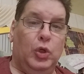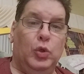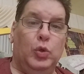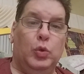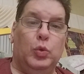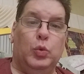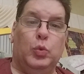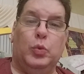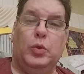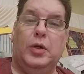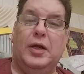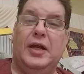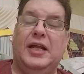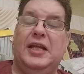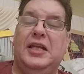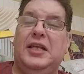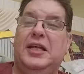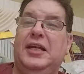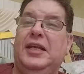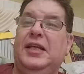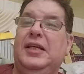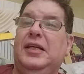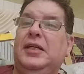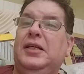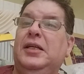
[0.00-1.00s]
where
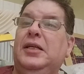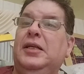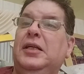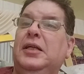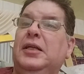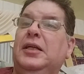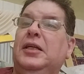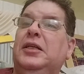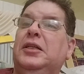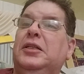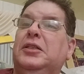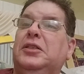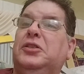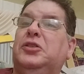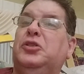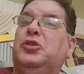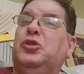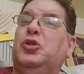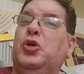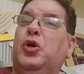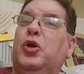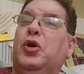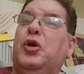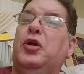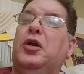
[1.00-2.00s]
he
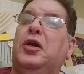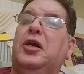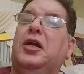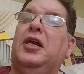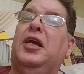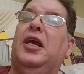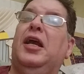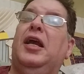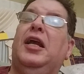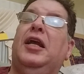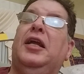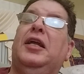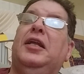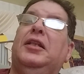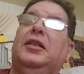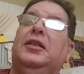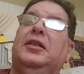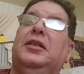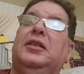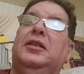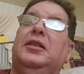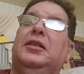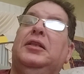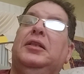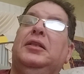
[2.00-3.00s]
took
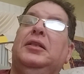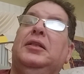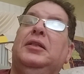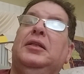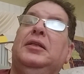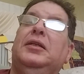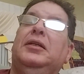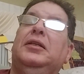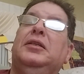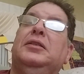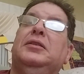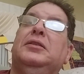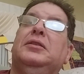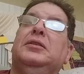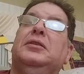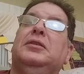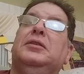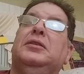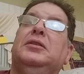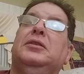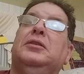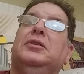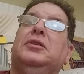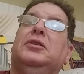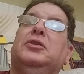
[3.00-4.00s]
in
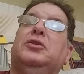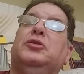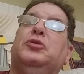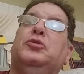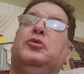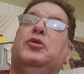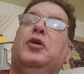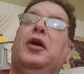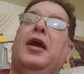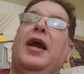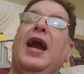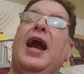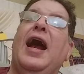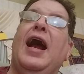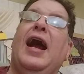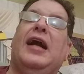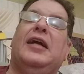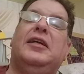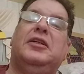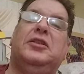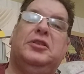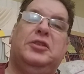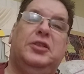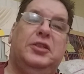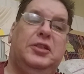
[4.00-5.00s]

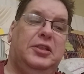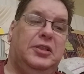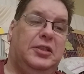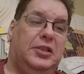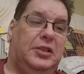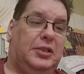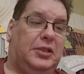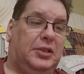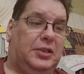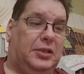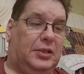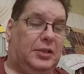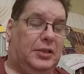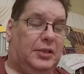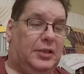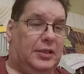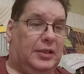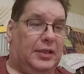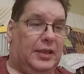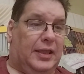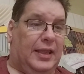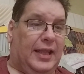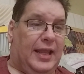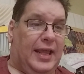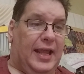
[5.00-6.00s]
cracked
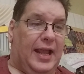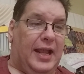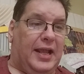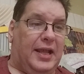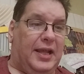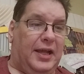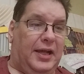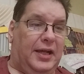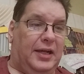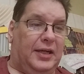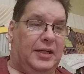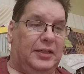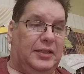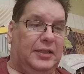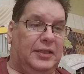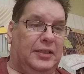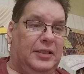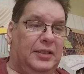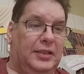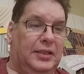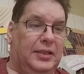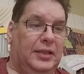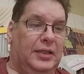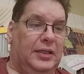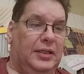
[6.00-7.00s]
like a, uh,
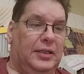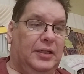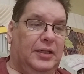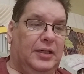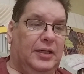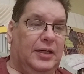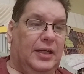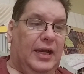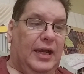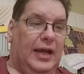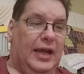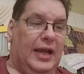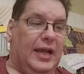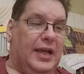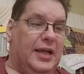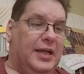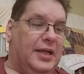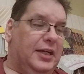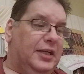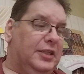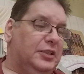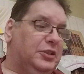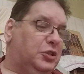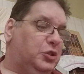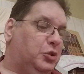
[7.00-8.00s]
I
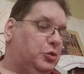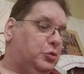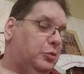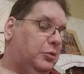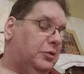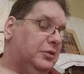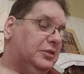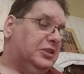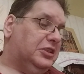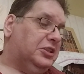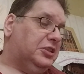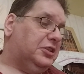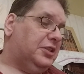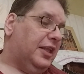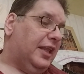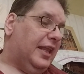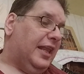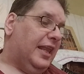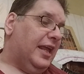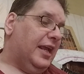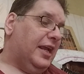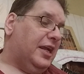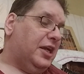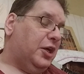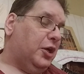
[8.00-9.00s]
guess was
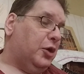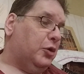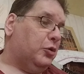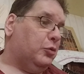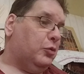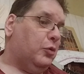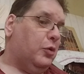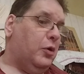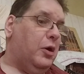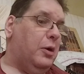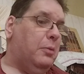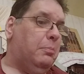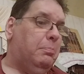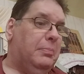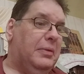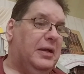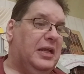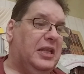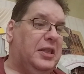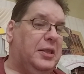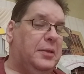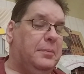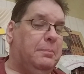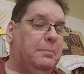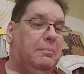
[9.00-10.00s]
like a
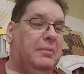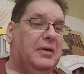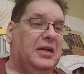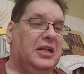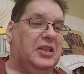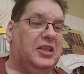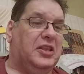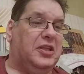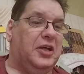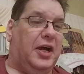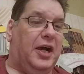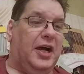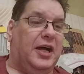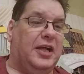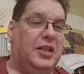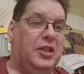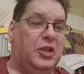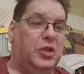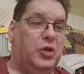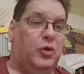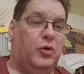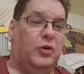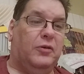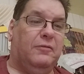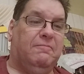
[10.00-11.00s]
Roman
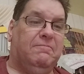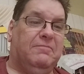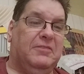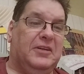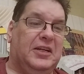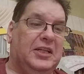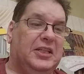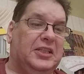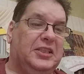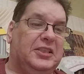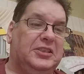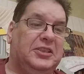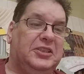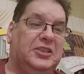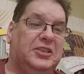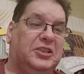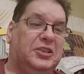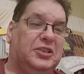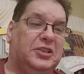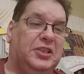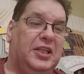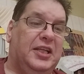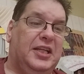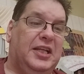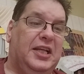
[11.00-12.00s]
baton over
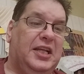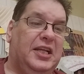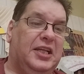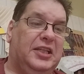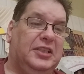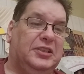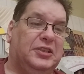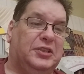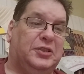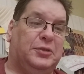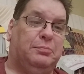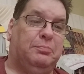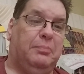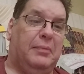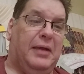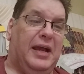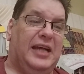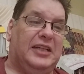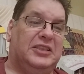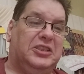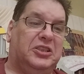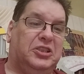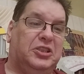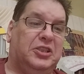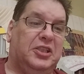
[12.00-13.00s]
his knee and
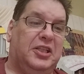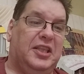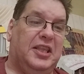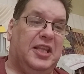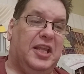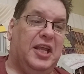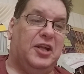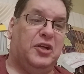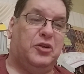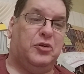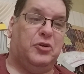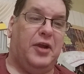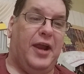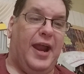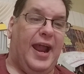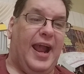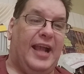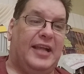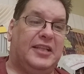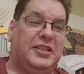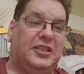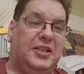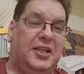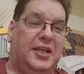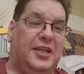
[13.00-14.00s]
smashed and it
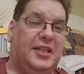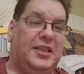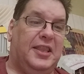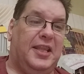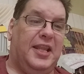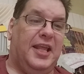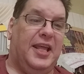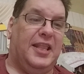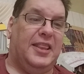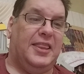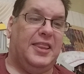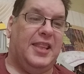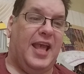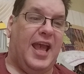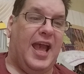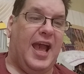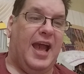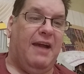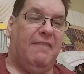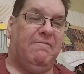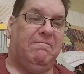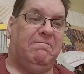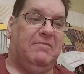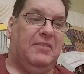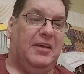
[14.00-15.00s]
cracked it in
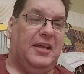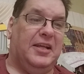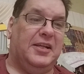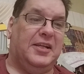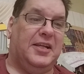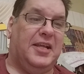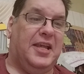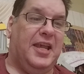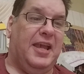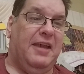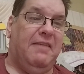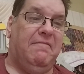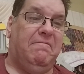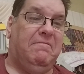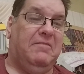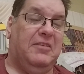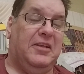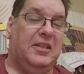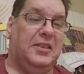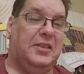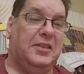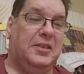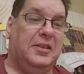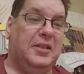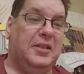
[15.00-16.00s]
half and gave it